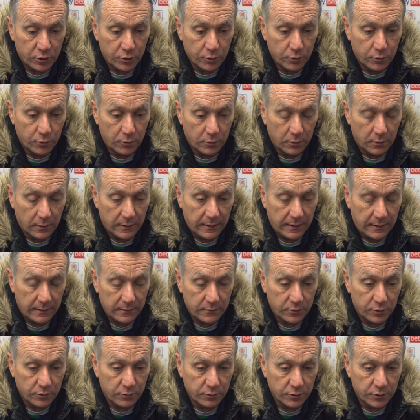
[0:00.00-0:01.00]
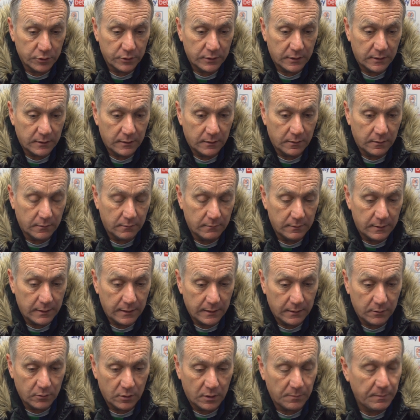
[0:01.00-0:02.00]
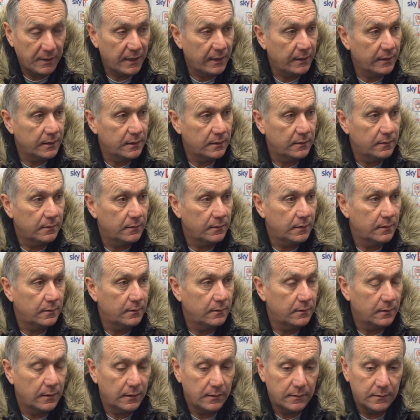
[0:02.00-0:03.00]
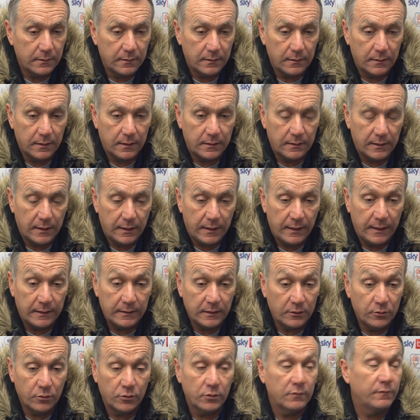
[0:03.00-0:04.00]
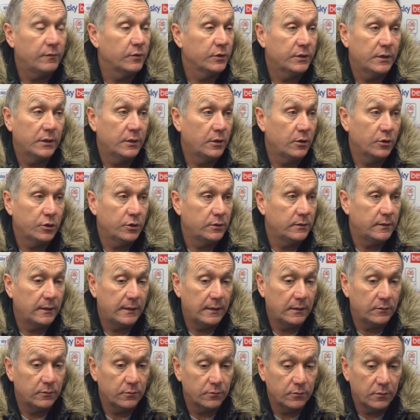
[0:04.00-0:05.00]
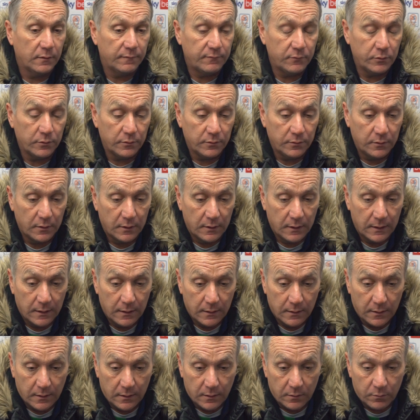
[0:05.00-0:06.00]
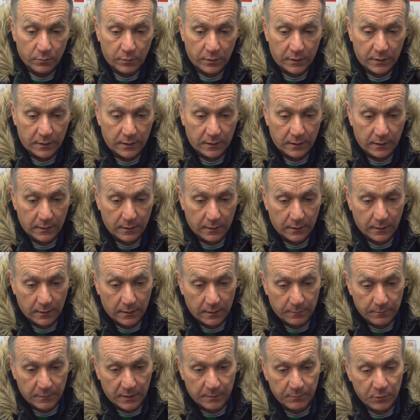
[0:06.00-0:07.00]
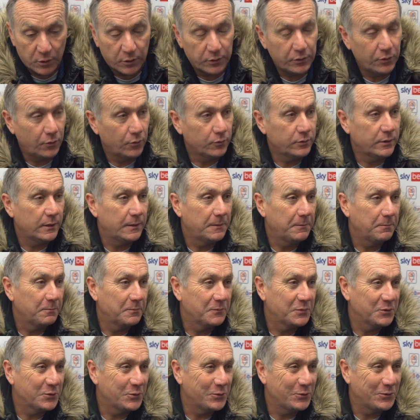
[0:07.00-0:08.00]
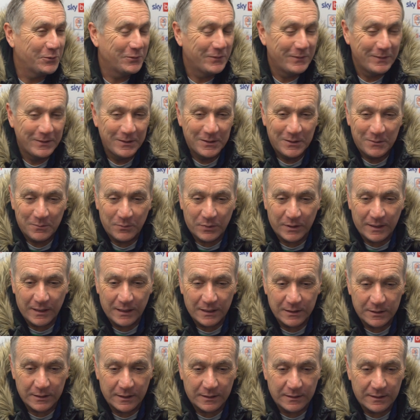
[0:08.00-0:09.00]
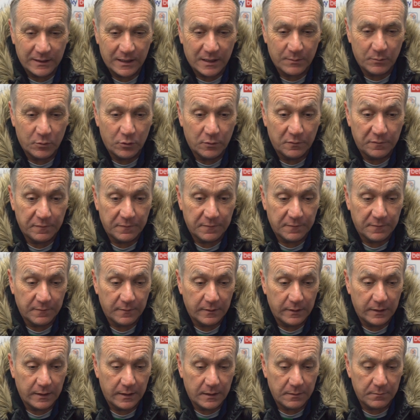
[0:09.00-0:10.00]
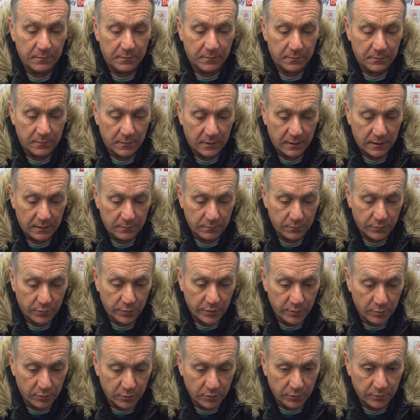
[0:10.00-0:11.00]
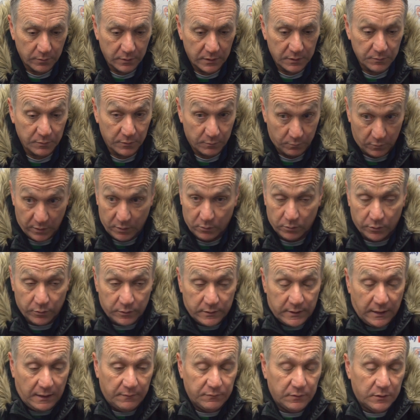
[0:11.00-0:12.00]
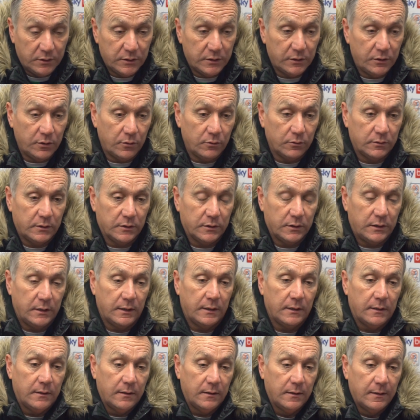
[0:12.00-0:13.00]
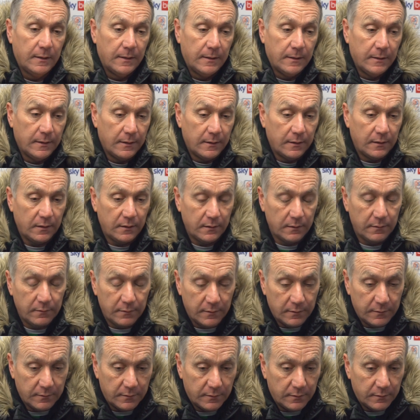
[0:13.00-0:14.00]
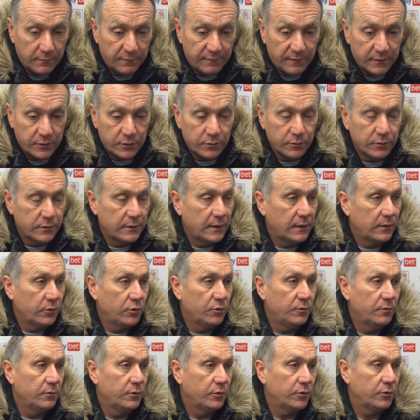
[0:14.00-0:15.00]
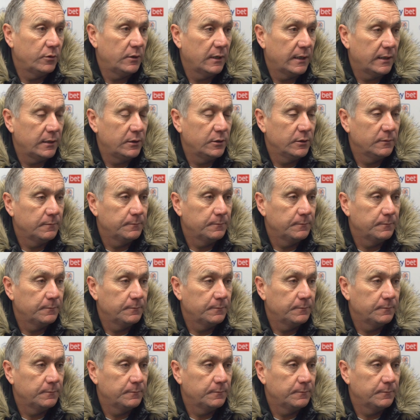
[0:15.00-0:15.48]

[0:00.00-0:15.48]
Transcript: Joel. Joel just got a bang in the head. I don't know if it's concussion there. I don't know. I'm not a doctor. So, but he has had to come off, and we will look. He's been well looked after. He's a doctor, so even the official is not a good guy.